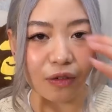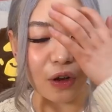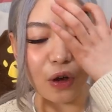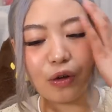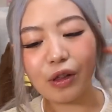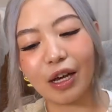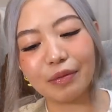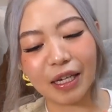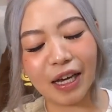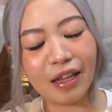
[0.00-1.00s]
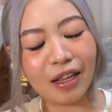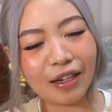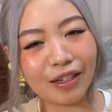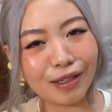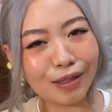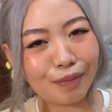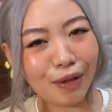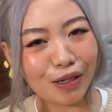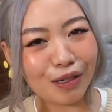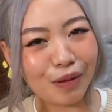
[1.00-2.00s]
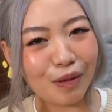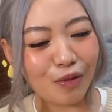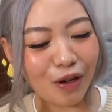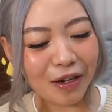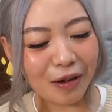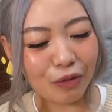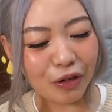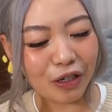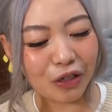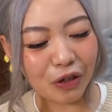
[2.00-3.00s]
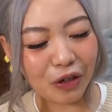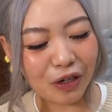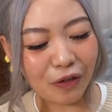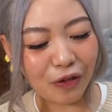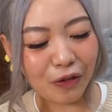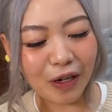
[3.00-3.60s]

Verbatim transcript: of collabs. They had like a SpongeBob one, I'm pretty sure, and a few